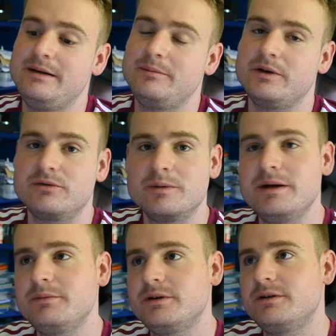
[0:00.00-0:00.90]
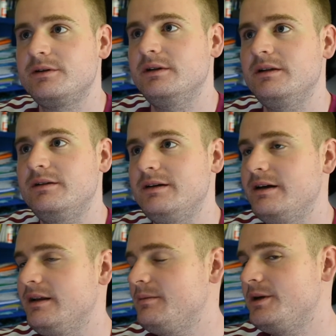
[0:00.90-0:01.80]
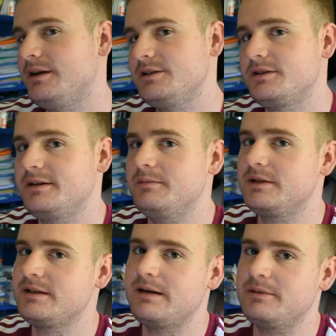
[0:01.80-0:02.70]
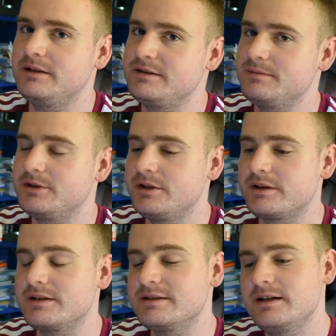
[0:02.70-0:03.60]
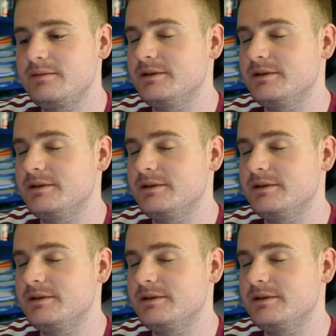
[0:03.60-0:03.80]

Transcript: But remember, elimination and metabolism are not the same.